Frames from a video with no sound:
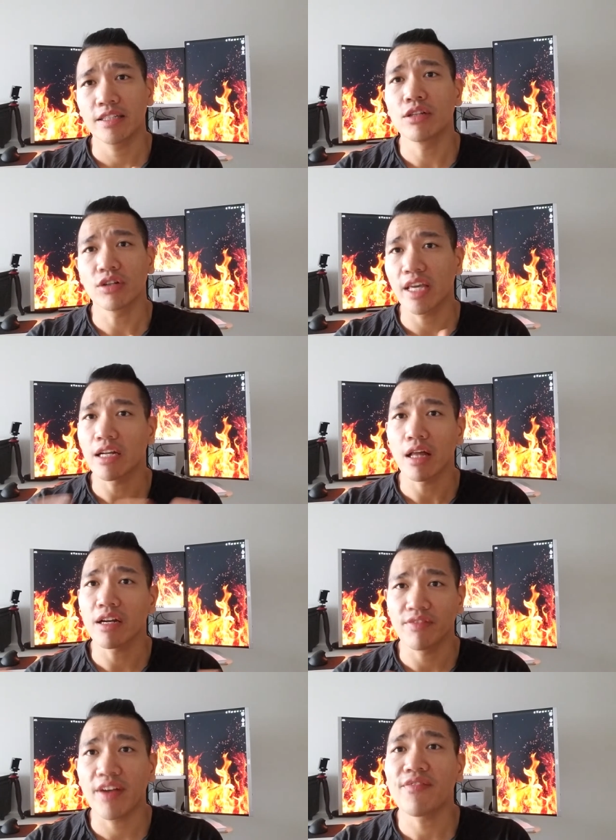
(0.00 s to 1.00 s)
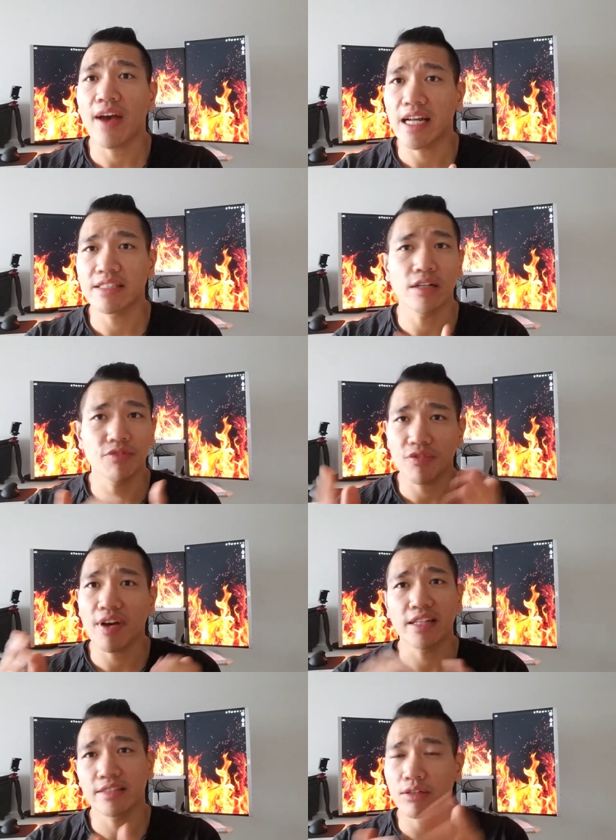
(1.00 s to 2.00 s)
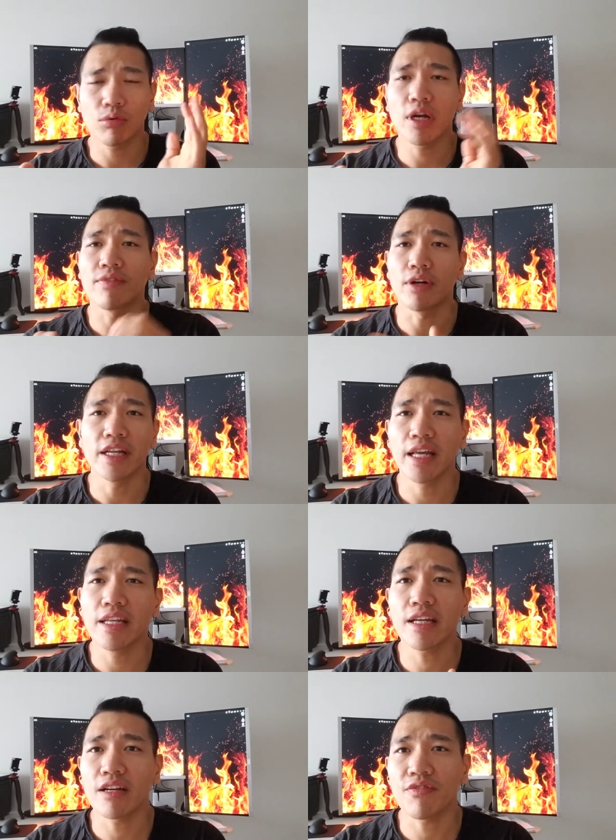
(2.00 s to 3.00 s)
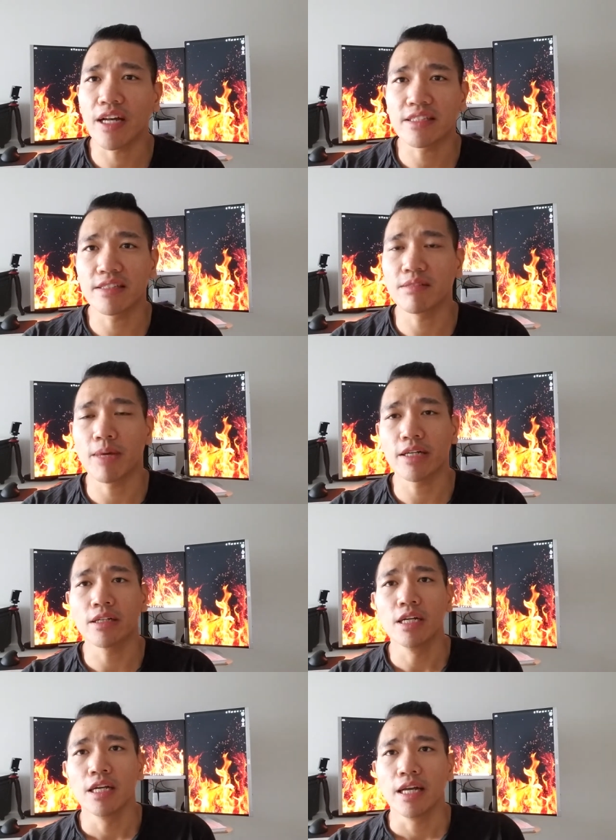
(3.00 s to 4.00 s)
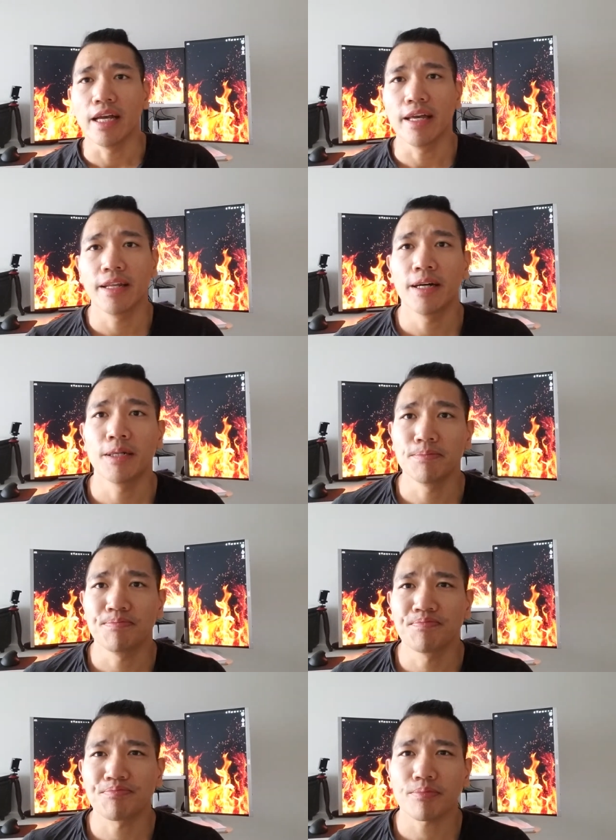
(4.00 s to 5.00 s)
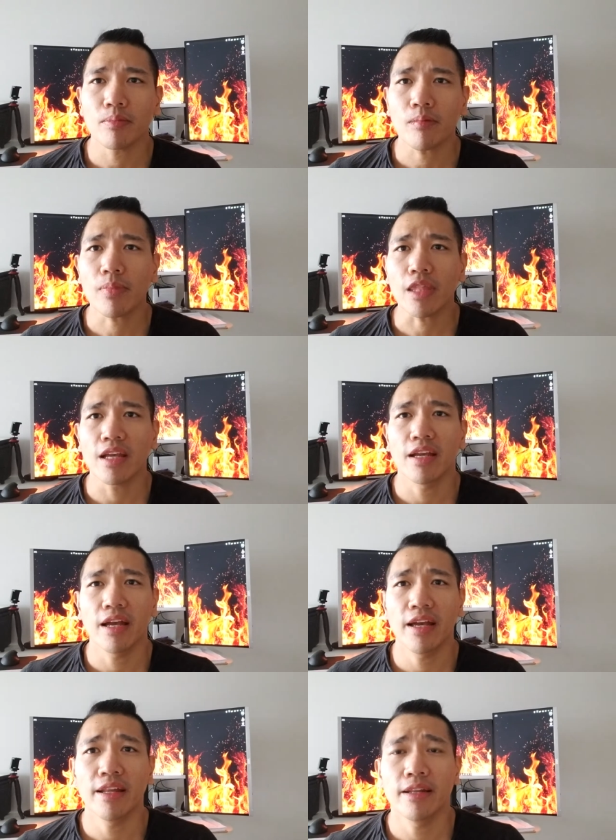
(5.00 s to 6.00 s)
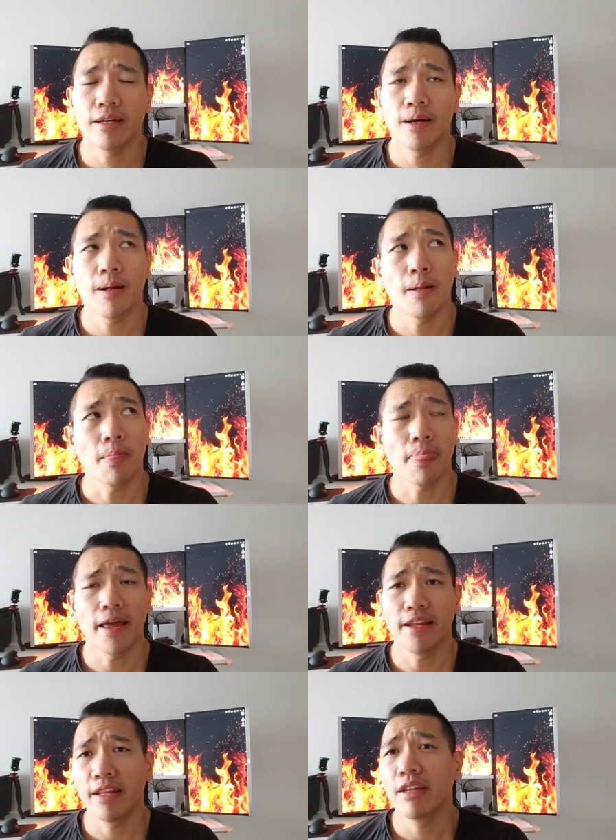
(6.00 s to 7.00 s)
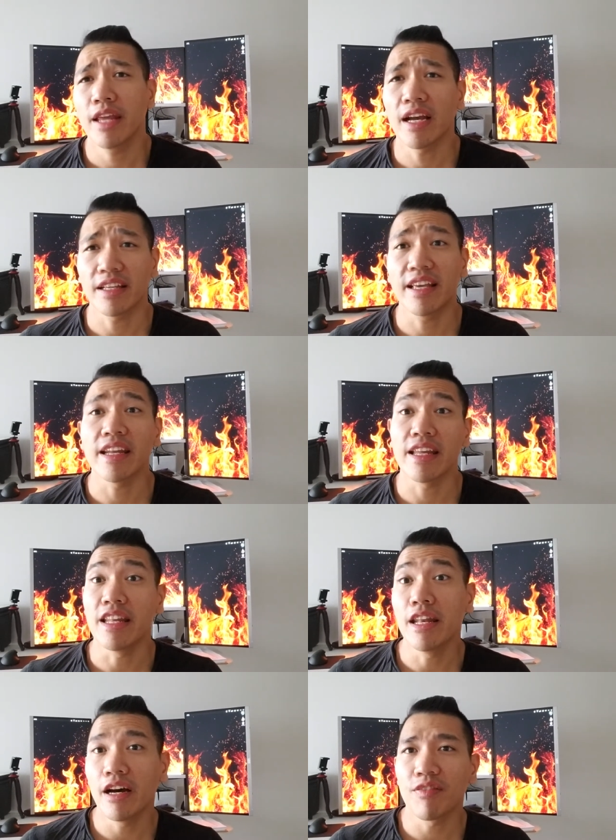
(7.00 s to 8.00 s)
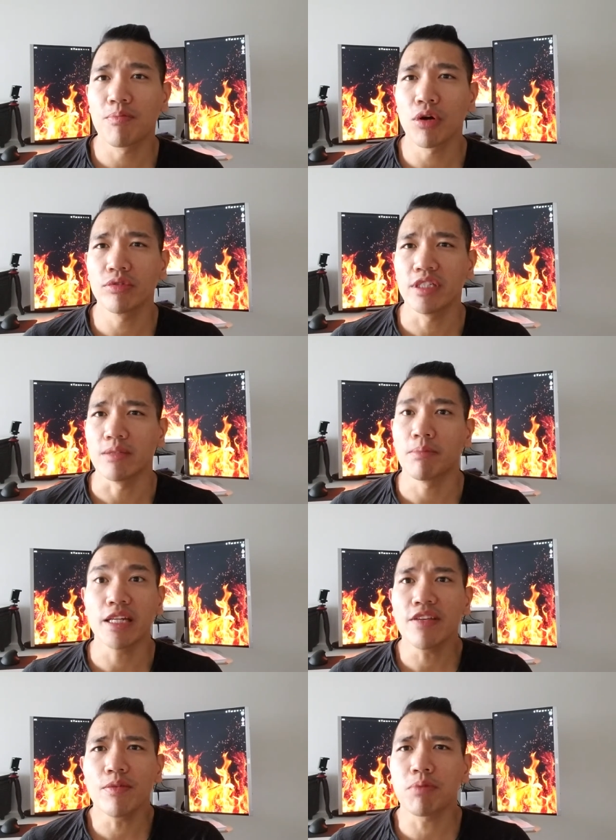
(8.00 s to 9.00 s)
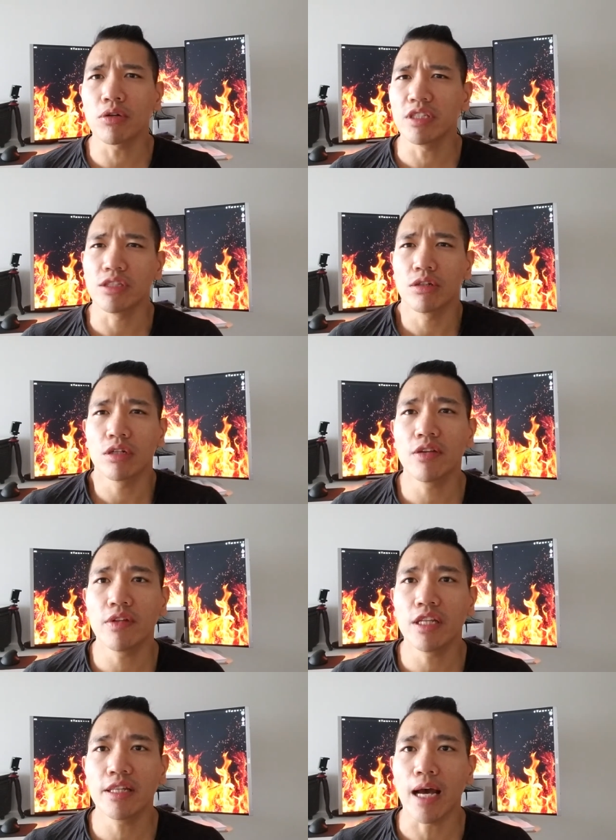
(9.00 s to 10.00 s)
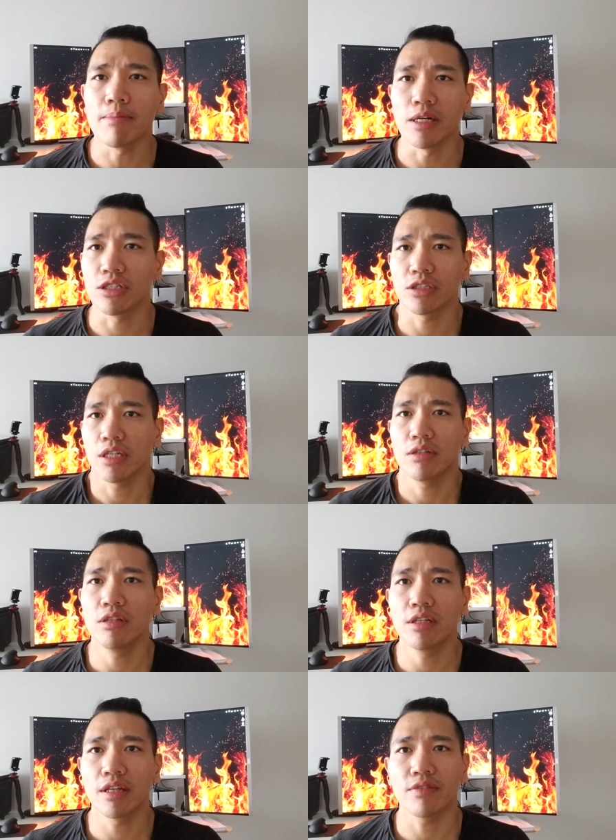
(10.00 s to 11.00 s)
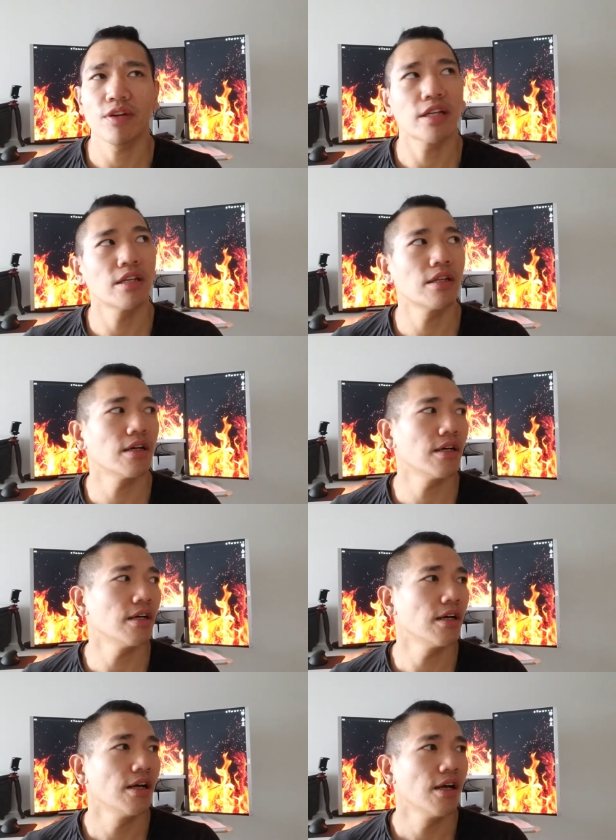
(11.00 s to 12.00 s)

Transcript: you know get a lot of fats healthy fats whatever any kind of fats it doesn't matter and um, and um, and then yeah, get enough protein. But even protein, you don't even need that much. Like you need like fucking, uh,